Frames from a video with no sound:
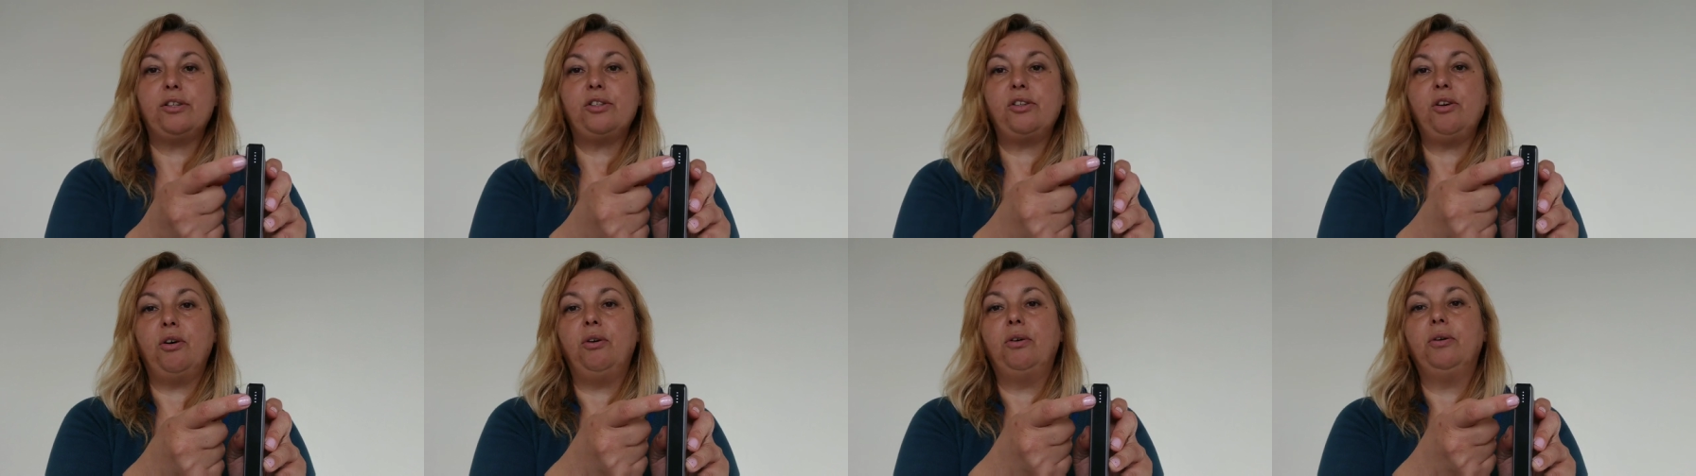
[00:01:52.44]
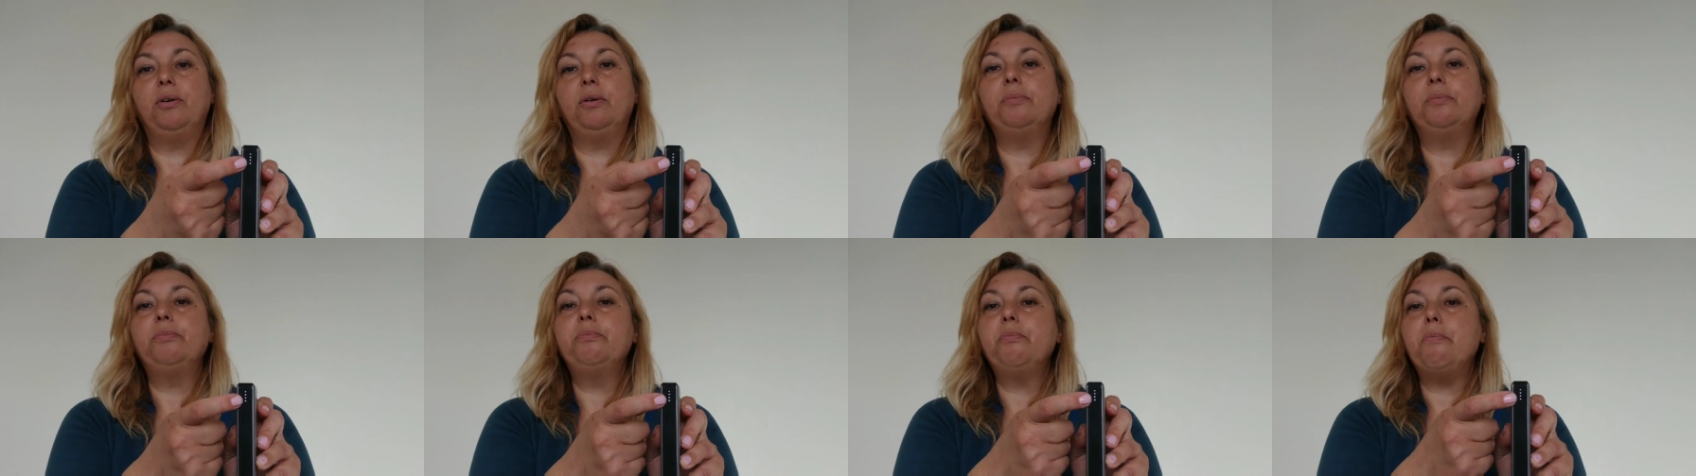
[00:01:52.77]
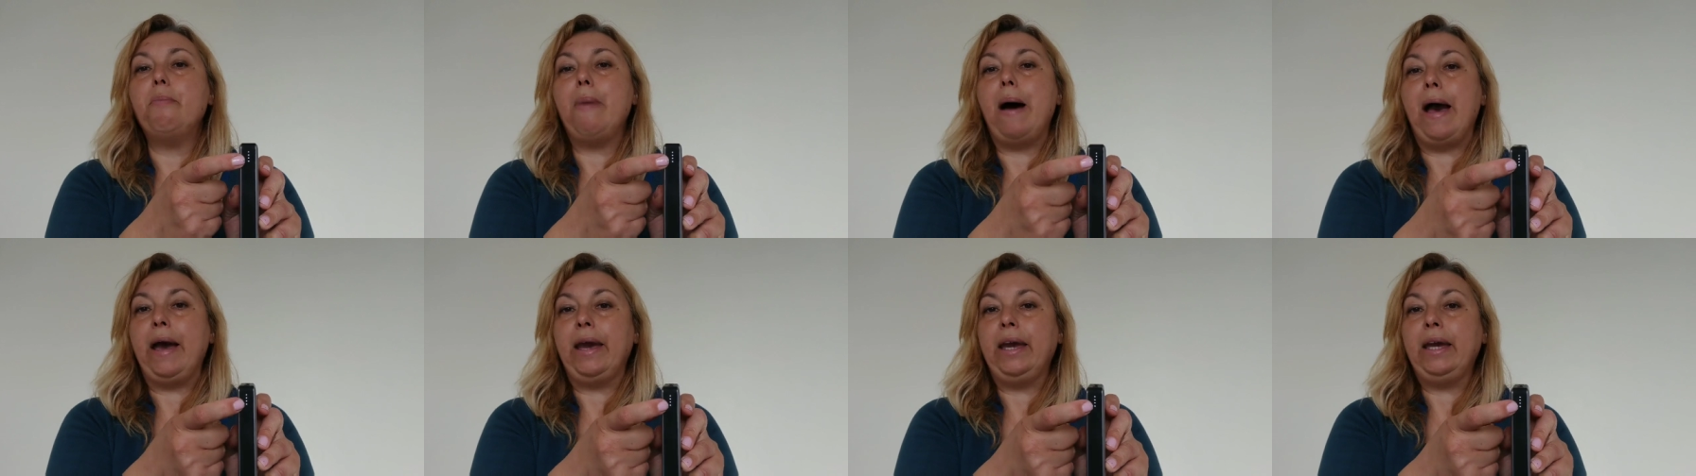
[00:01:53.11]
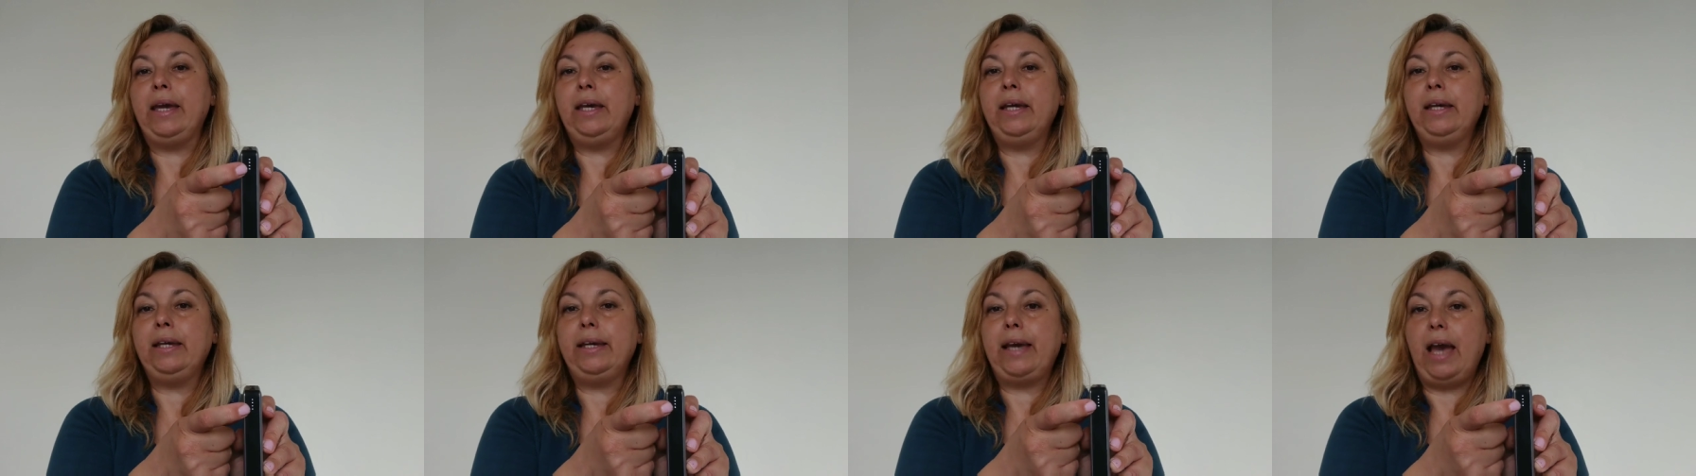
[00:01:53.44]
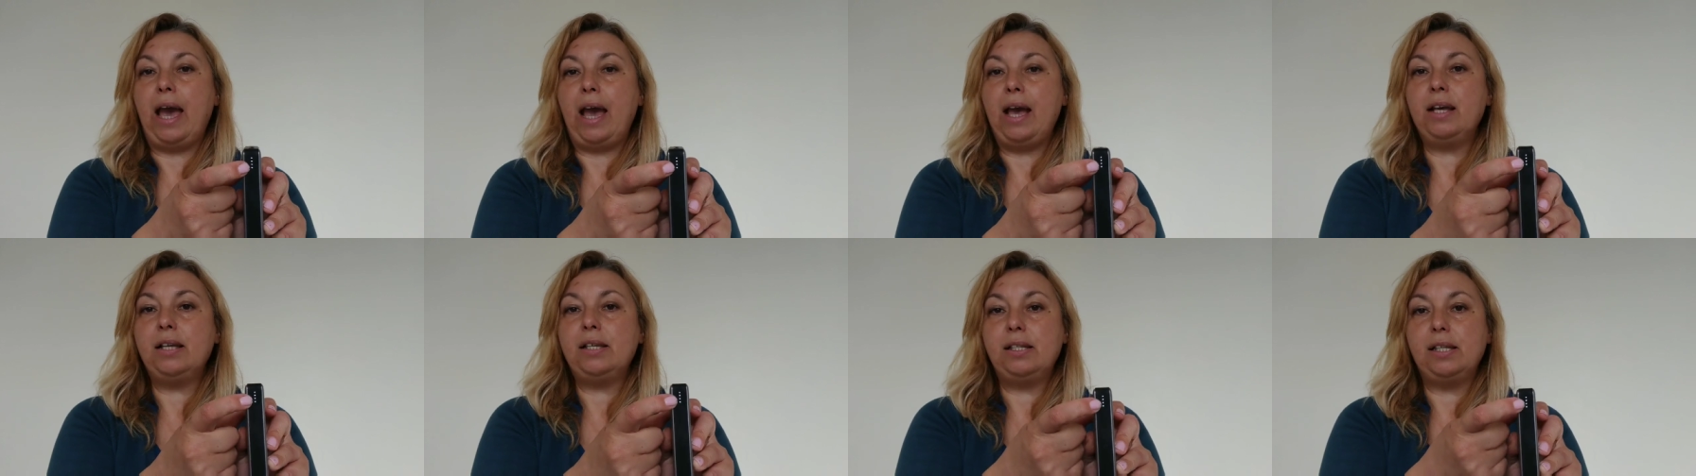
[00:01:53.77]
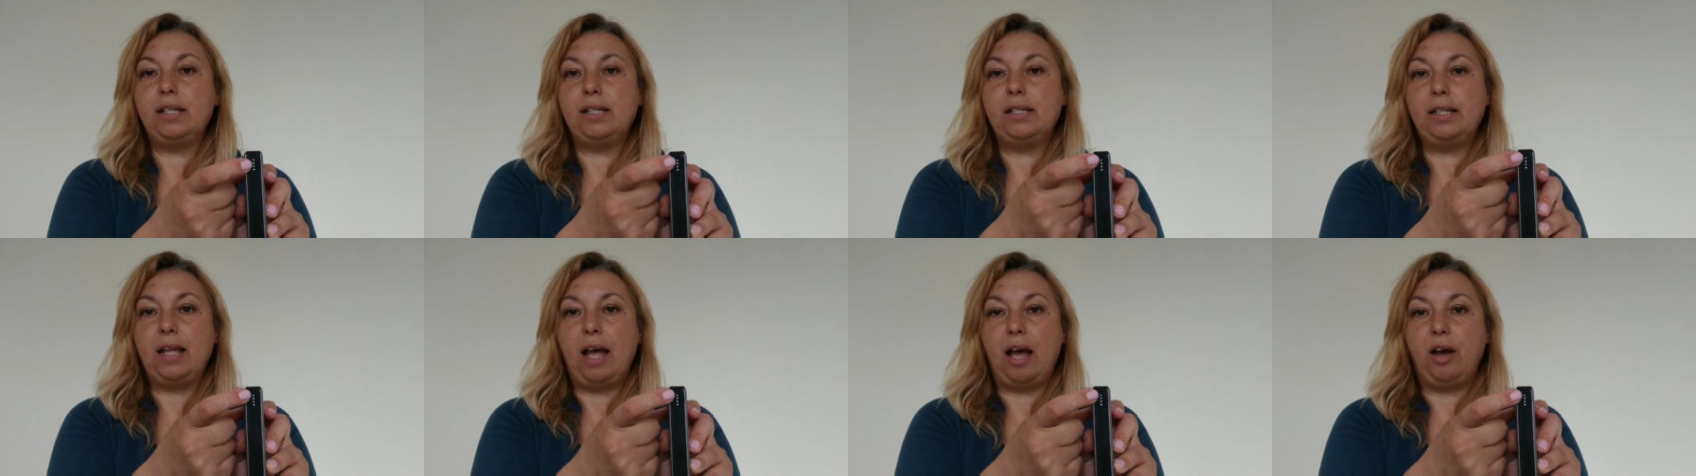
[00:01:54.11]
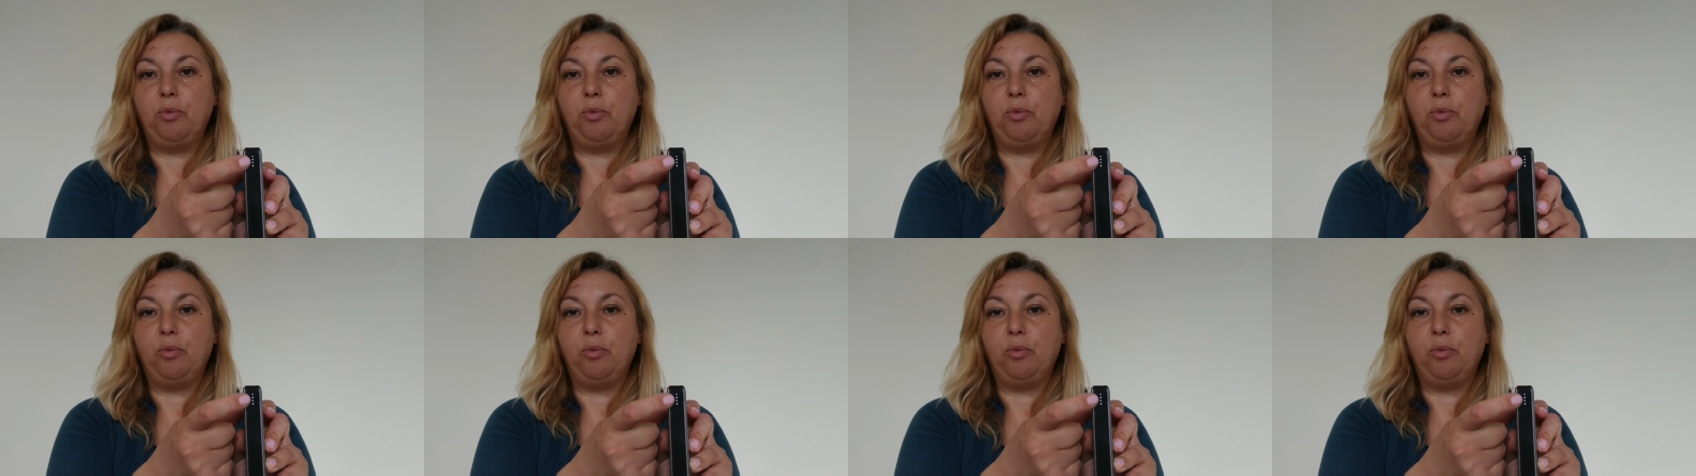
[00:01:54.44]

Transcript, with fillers: so my guess is